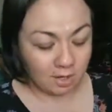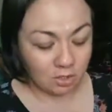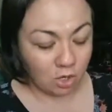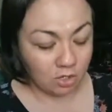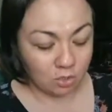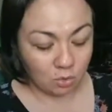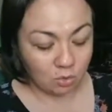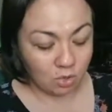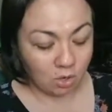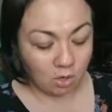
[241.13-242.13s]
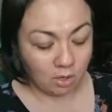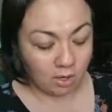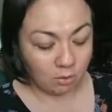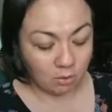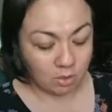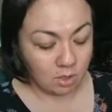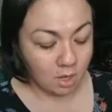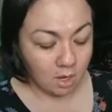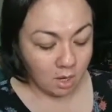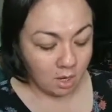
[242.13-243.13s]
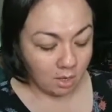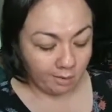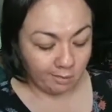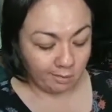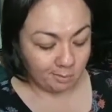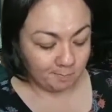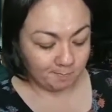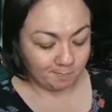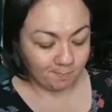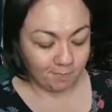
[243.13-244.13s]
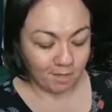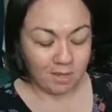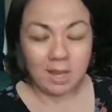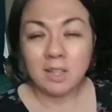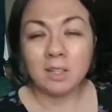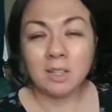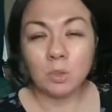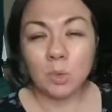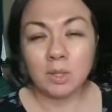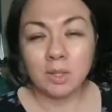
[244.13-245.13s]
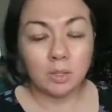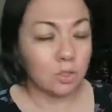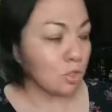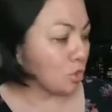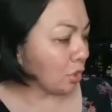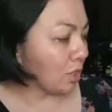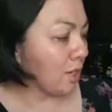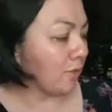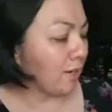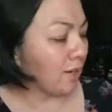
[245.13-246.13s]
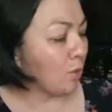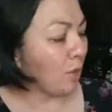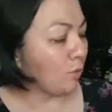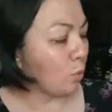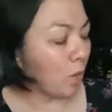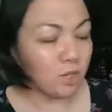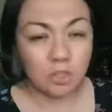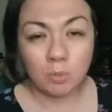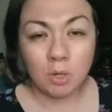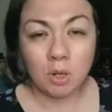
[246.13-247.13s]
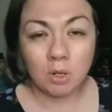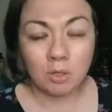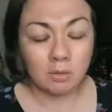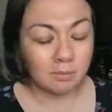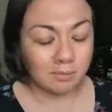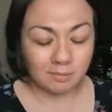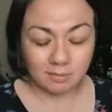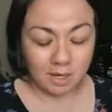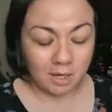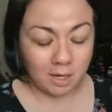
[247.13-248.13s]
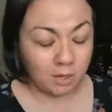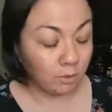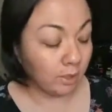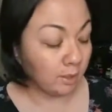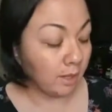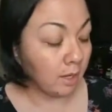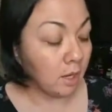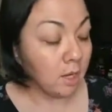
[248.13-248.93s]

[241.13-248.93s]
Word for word: I tossed those all out. Um, I didn't like the way that they looked dirty and then you have to wash them and all. I, I don't like that.